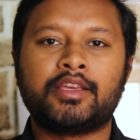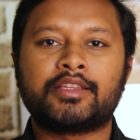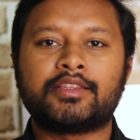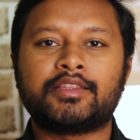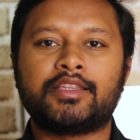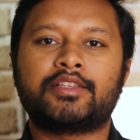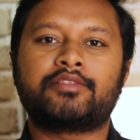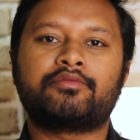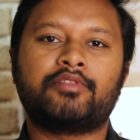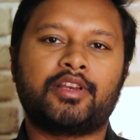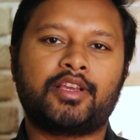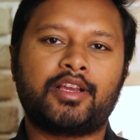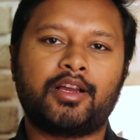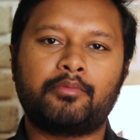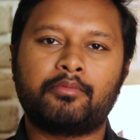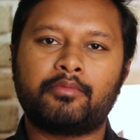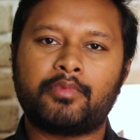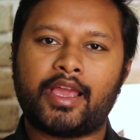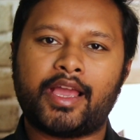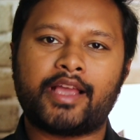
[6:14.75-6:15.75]
This will
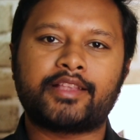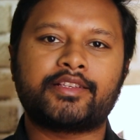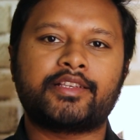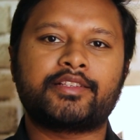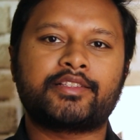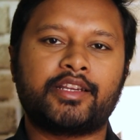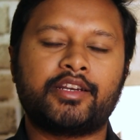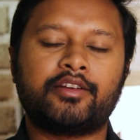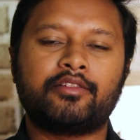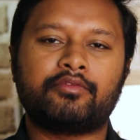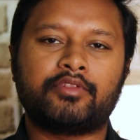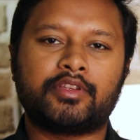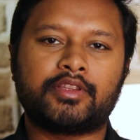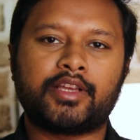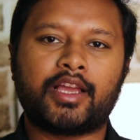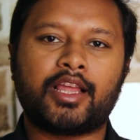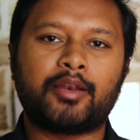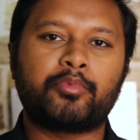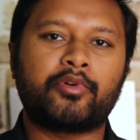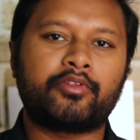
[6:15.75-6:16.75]
come, as I said, with the
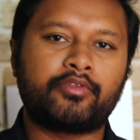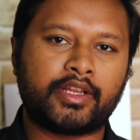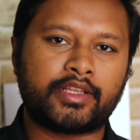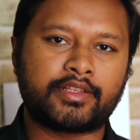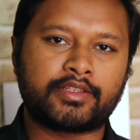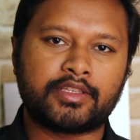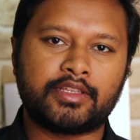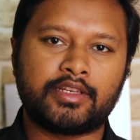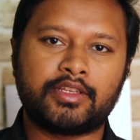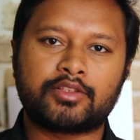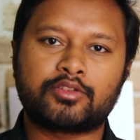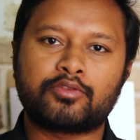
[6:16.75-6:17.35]
help of test series.